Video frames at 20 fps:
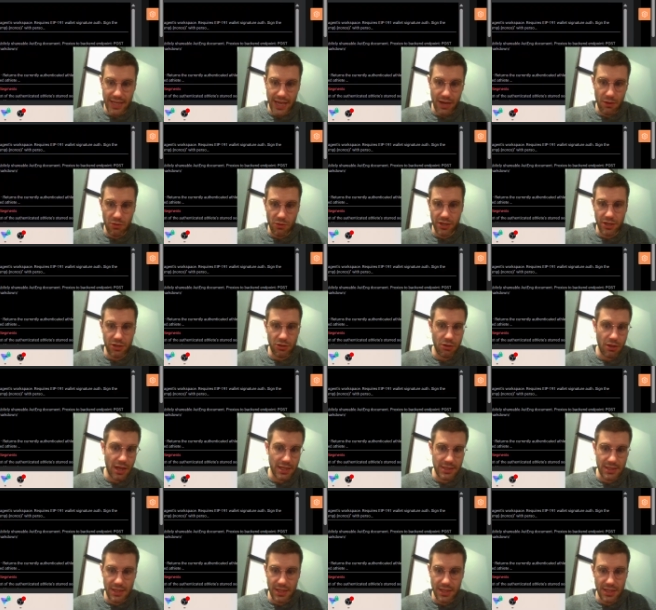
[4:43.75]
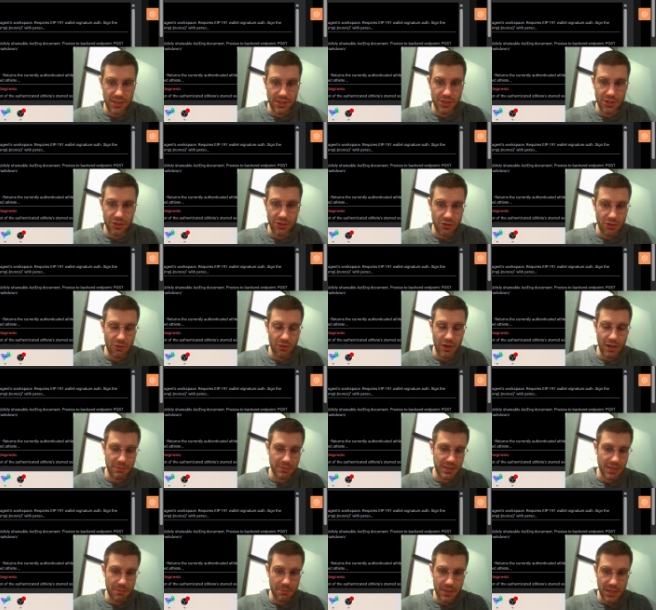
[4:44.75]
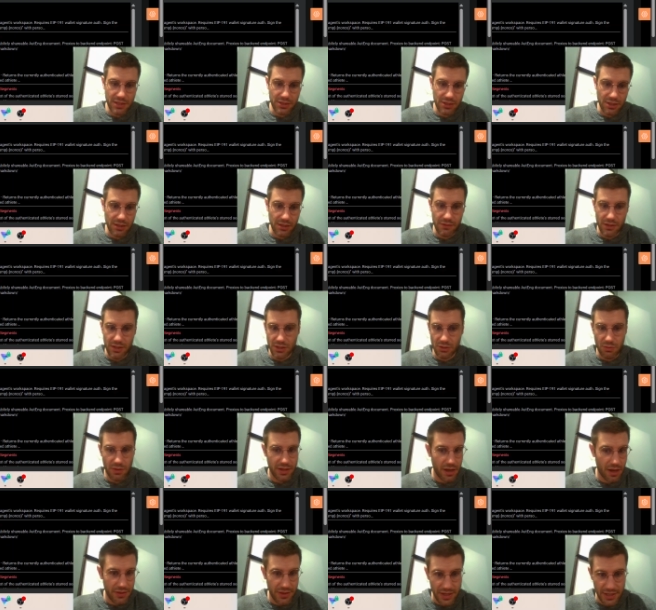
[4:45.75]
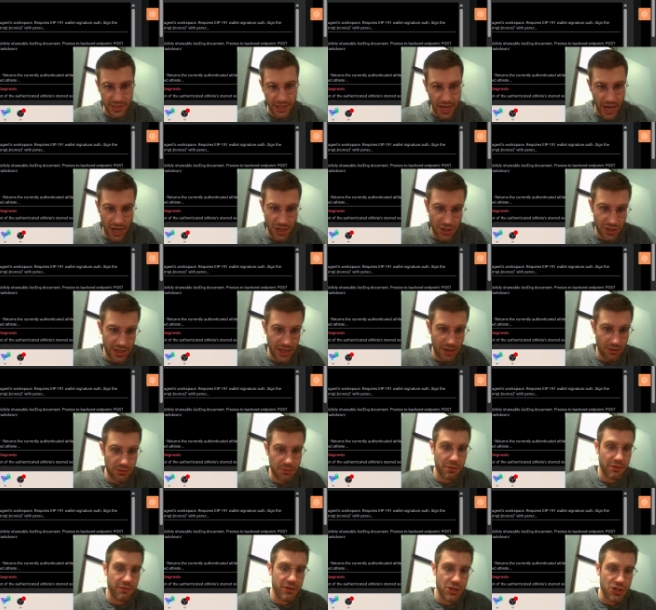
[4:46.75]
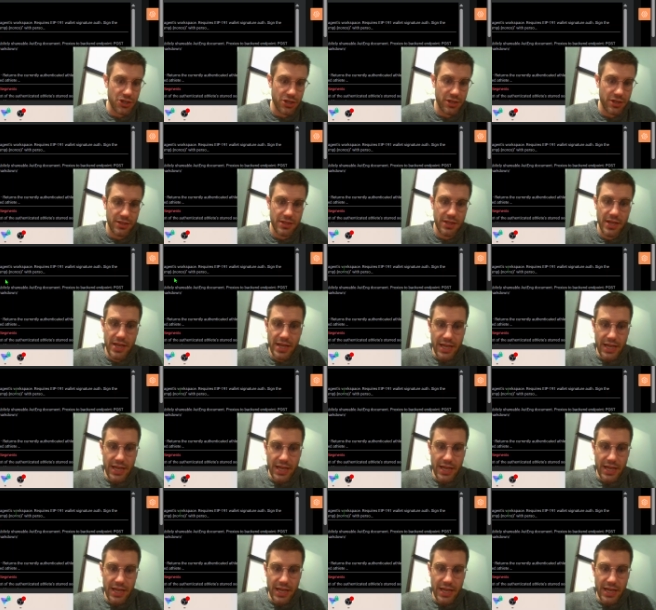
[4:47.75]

hey, we're utilizing these two MCP servers with the authentication that was provisioned,